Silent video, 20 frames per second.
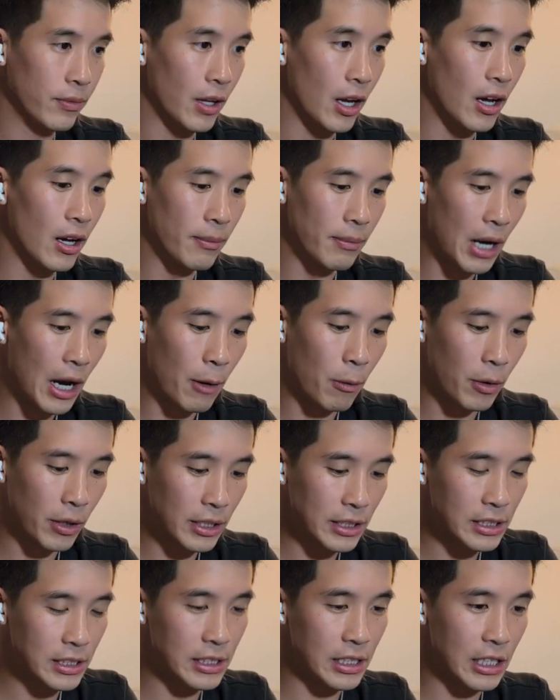I
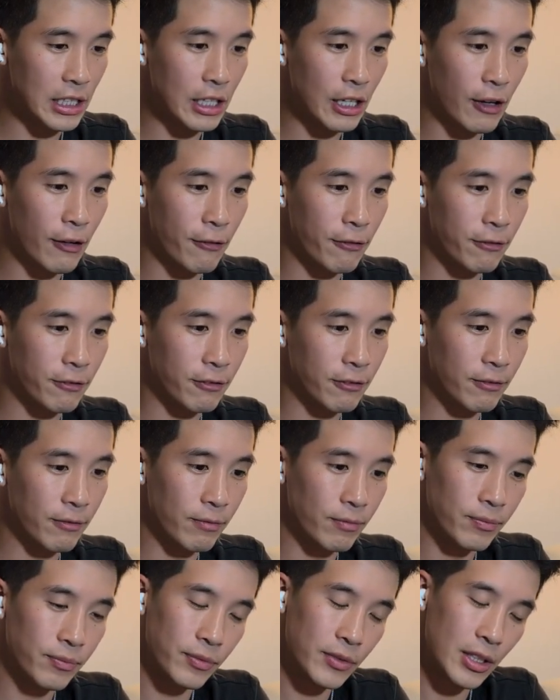wanna see if,
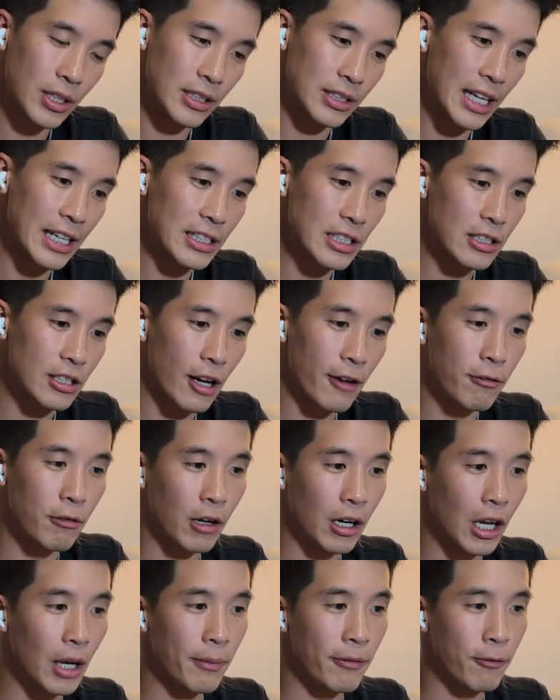because that's a tough
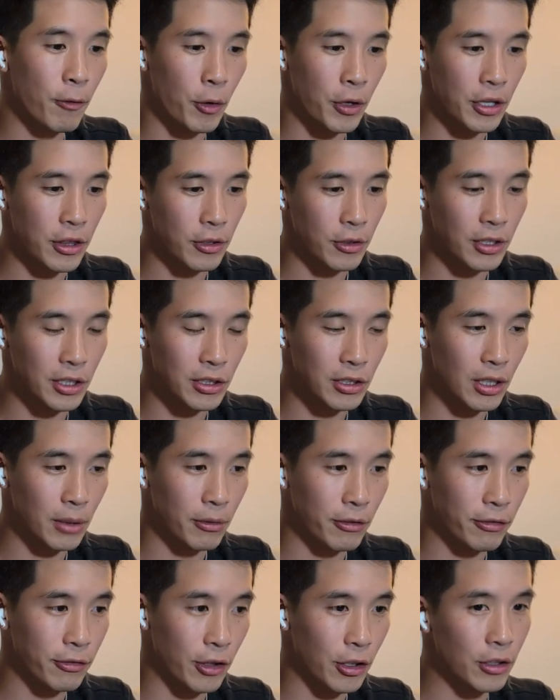one, up 40-30, you double
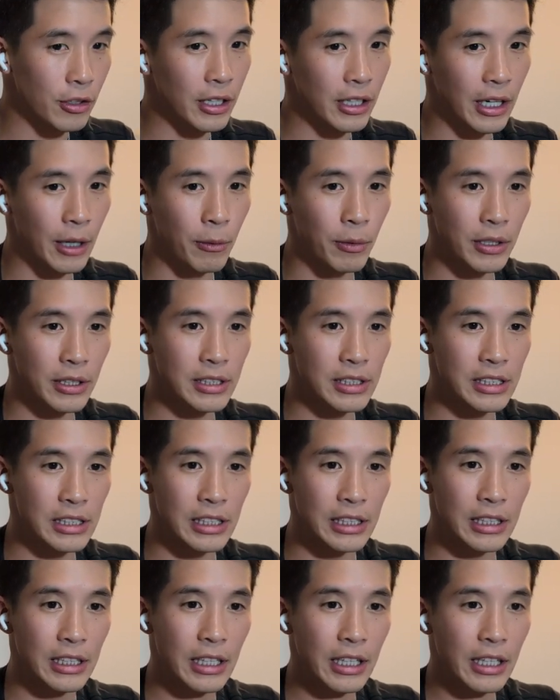fault, and I wanna
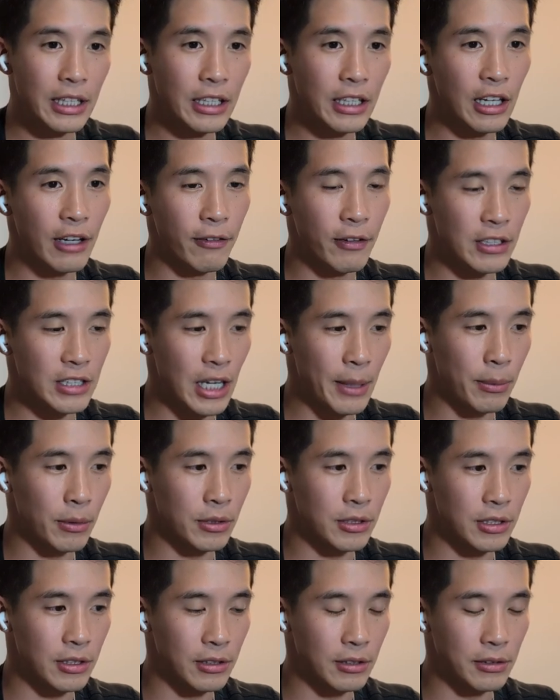see if he's able
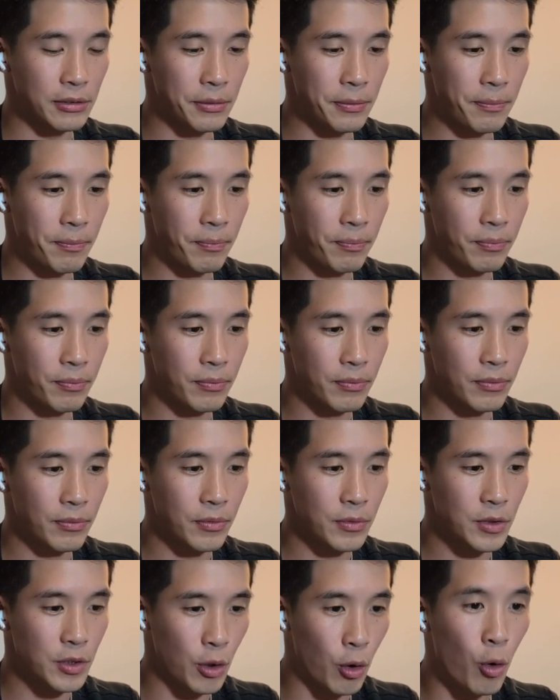to
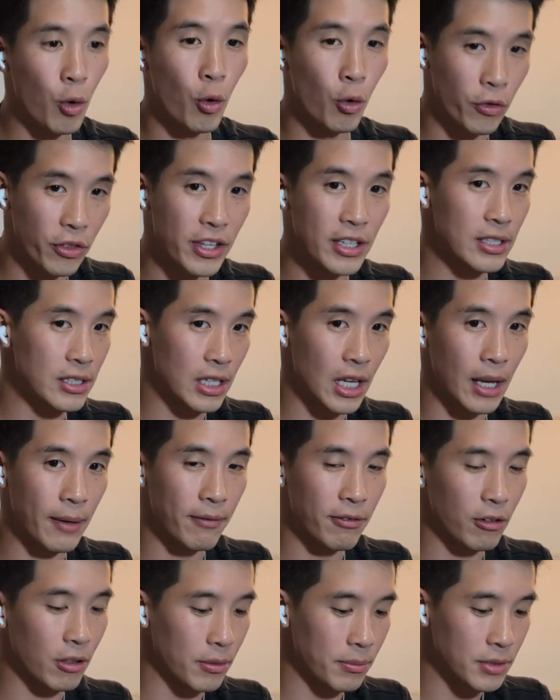hold this game
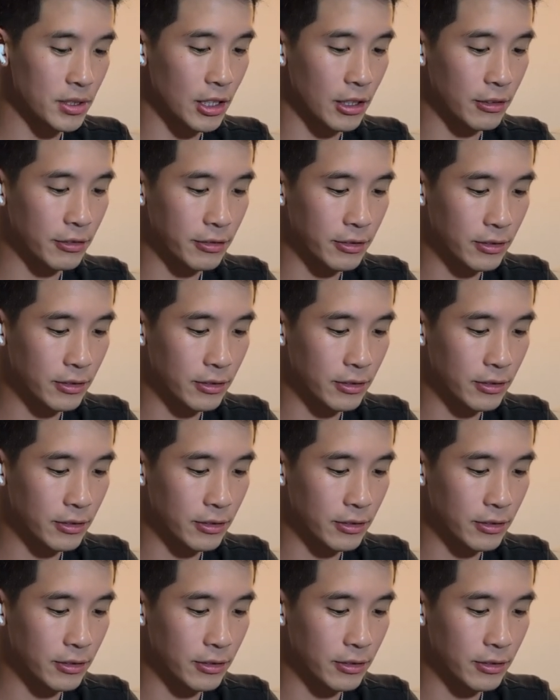for himself.